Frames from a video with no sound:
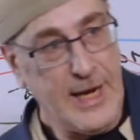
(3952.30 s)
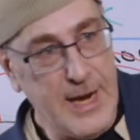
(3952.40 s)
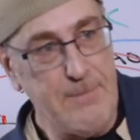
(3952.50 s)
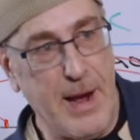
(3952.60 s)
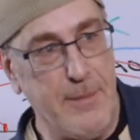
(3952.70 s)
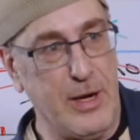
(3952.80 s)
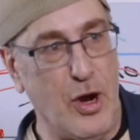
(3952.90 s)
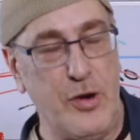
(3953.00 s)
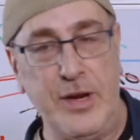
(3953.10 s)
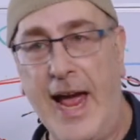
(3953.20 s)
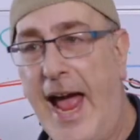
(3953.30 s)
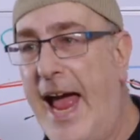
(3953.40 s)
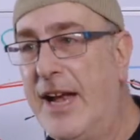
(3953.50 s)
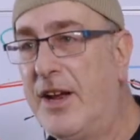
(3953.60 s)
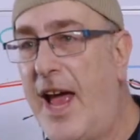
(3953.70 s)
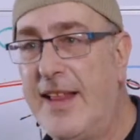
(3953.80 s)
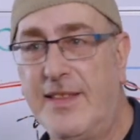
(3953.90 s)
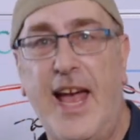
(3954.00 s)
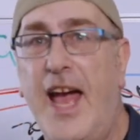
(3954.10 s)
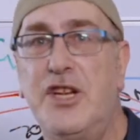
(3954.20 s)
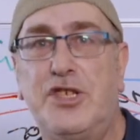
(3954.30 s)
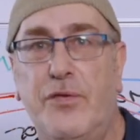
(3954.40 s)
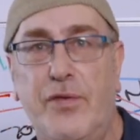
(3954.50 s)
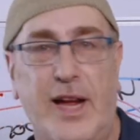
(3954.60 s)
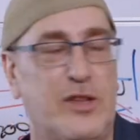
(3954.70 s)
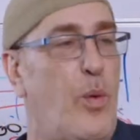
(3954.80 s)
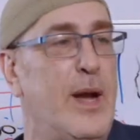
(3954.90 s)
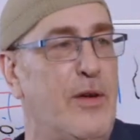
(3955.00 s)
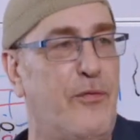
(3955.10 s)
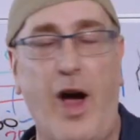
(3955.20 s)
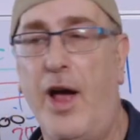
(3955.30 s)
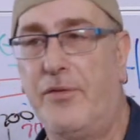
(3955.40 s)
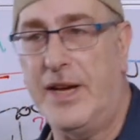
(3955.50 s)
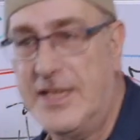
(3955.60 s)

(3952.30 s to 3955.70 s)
in Babylonia and at the age of like 25